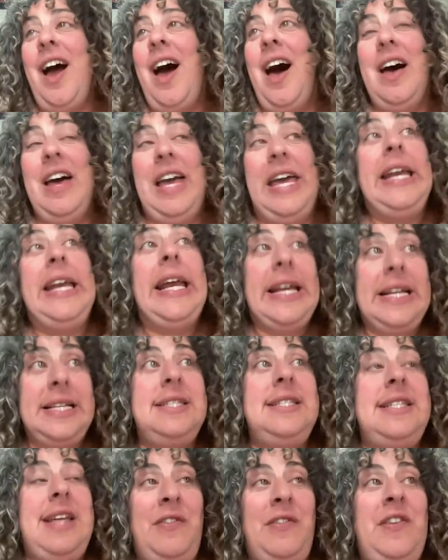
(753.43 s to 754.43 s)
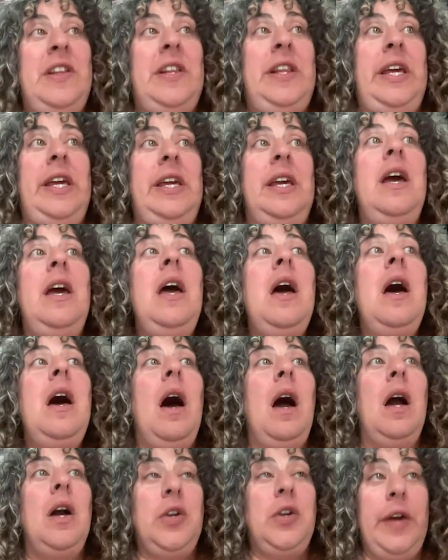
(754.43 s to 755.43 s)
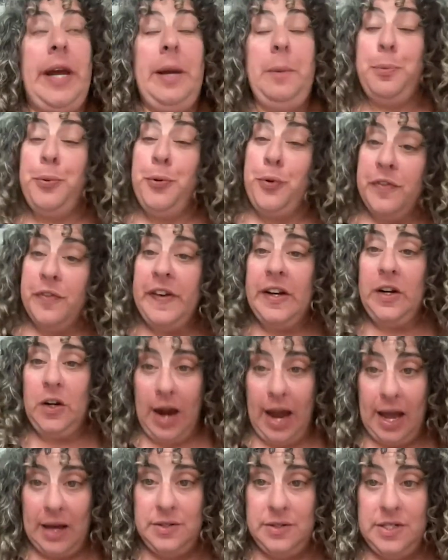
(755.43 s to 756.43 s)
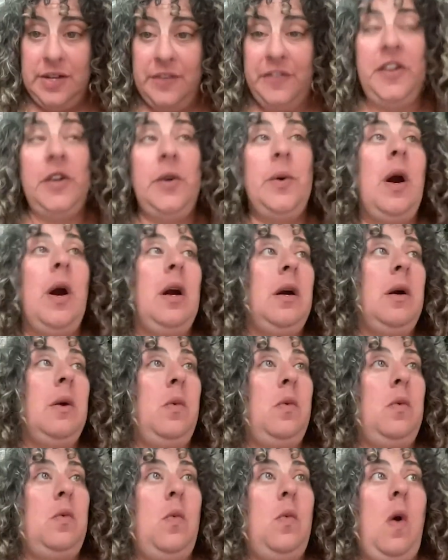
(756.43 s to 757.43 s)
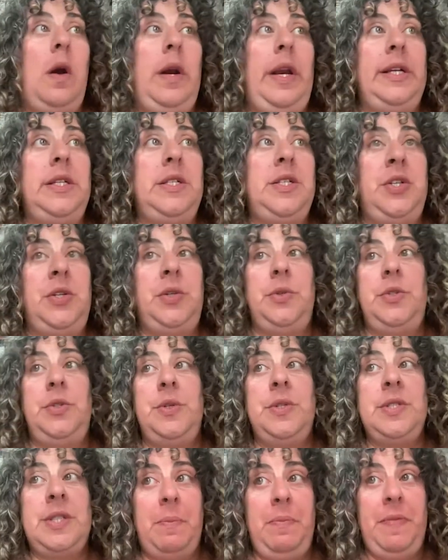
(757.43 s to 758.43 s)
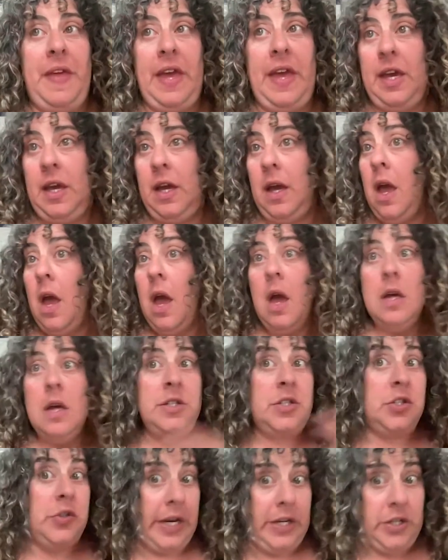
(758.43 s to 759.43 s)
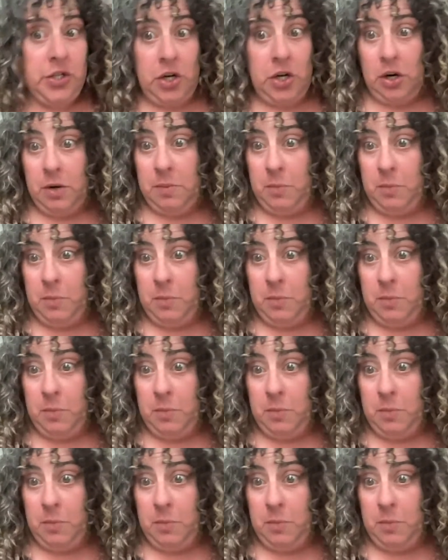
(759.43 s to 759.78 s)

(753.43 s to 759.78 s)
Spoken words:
It is definitely a great proving ground if you are wanting to do something stranger,